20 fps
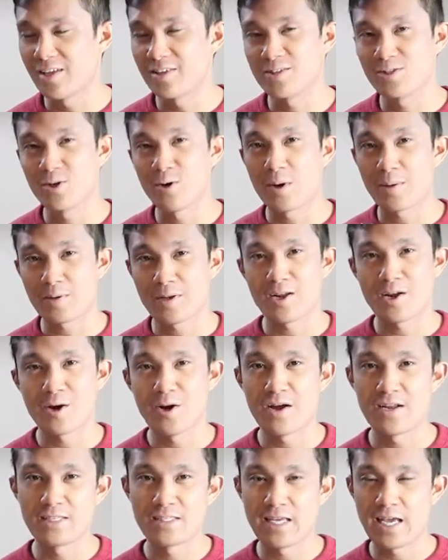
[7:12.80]
it, so I'm gonna go
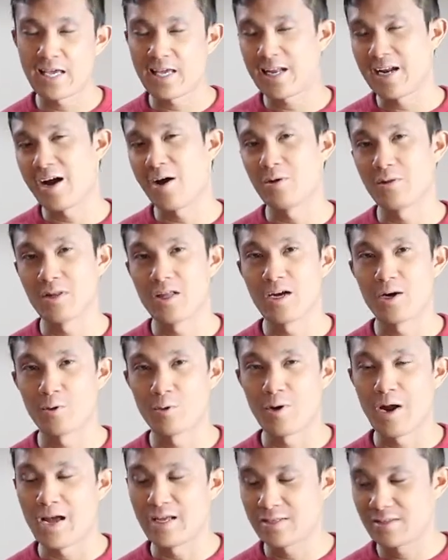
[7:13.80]
ahead and take it out and let it
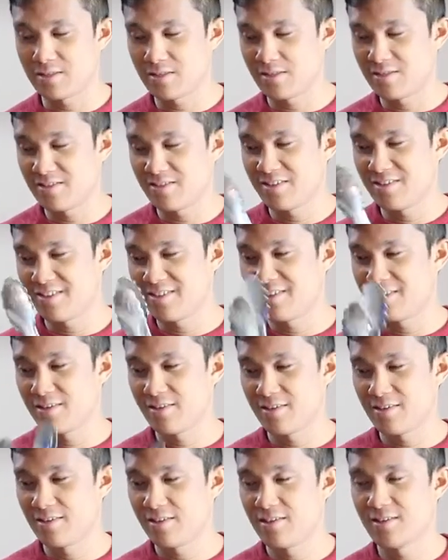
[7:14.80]
rest.
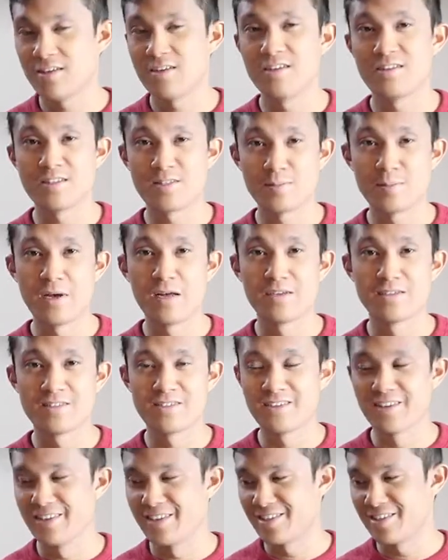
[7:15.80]
It
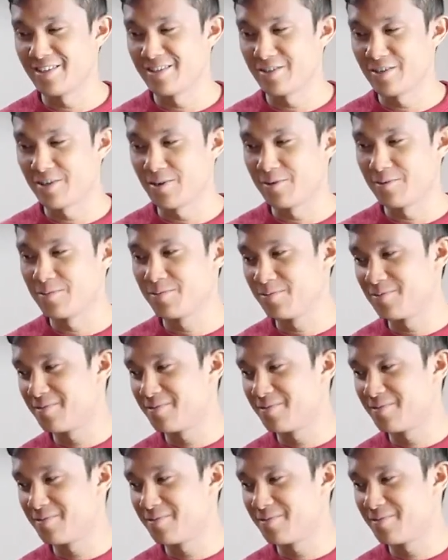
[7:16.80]
smells delicious though.